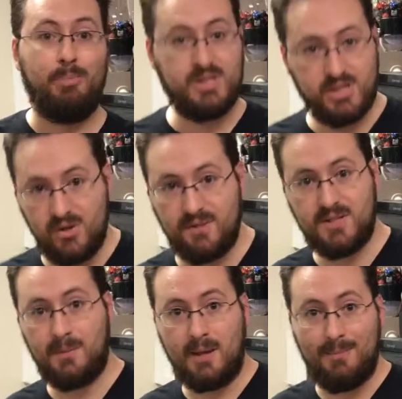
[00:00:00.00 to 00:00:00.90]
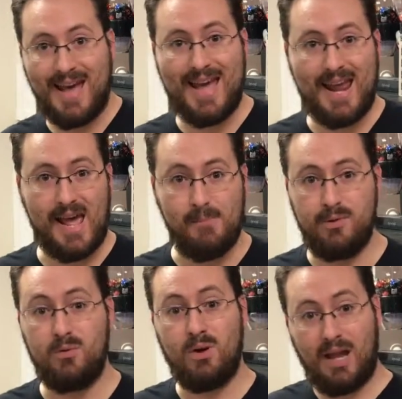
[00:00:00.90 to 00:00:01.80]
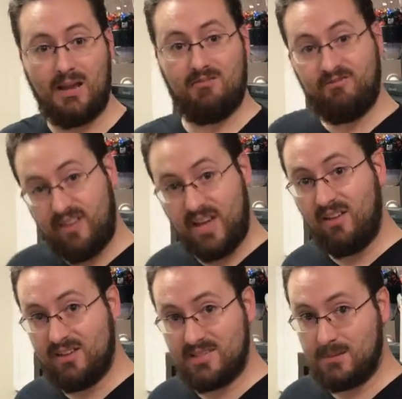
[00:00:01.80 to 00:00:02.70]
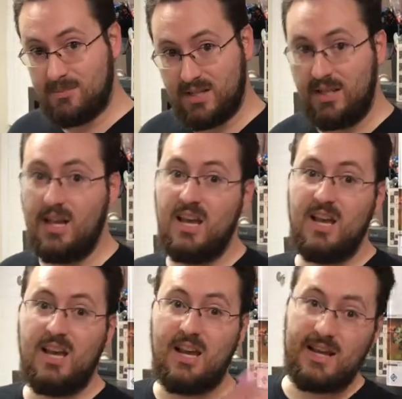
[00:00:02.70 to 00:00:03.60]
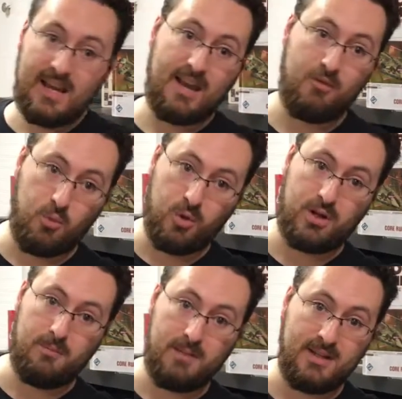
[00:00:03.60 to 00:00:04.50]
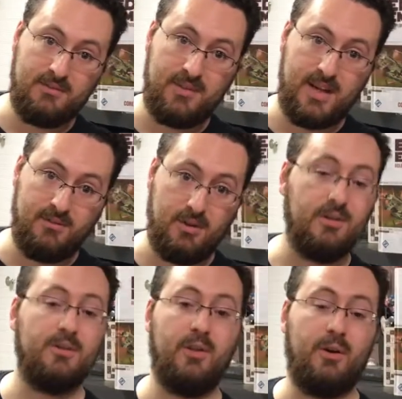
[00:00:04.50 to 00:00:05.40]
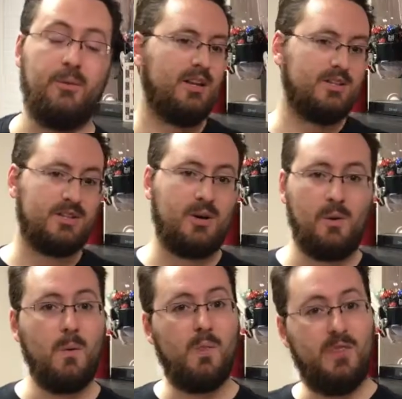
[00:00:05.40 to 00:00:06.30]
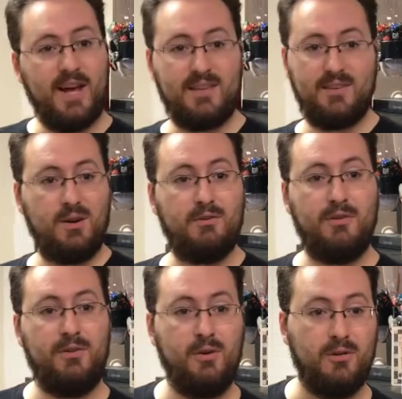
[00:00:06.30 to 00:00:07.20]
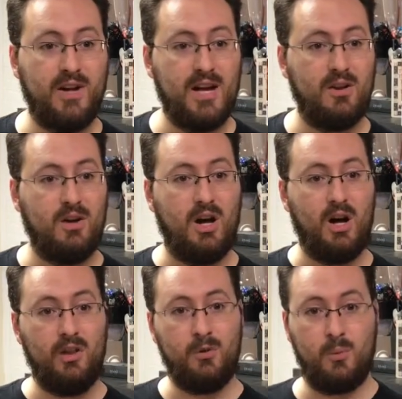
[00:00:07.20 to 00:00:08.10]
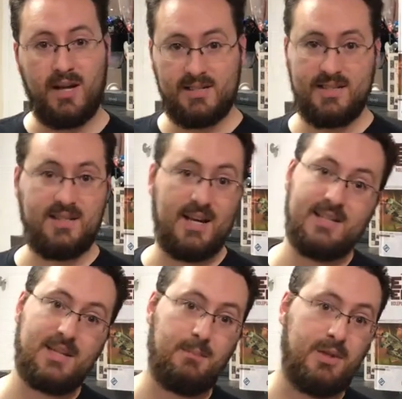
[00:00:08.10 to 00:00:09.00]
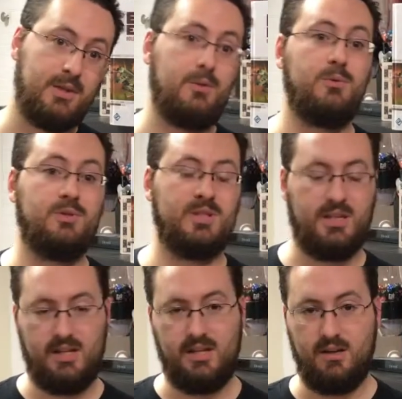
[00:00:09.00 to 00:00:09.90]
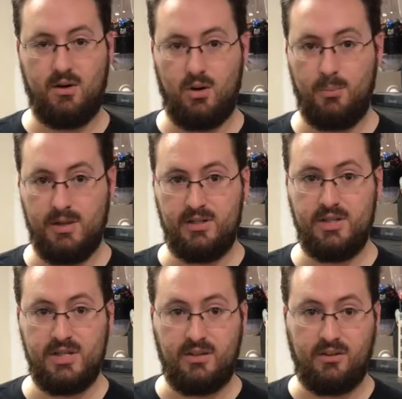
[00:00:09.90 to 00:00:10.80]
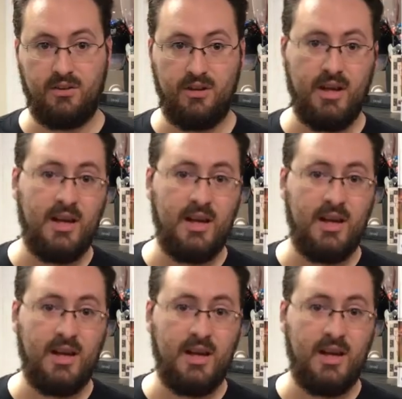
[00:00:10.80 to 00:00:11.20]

but still have something bad happen, or I could fail at something and have it work in my favor though. So that's an overview of how other ways that dice can be used in RPGs.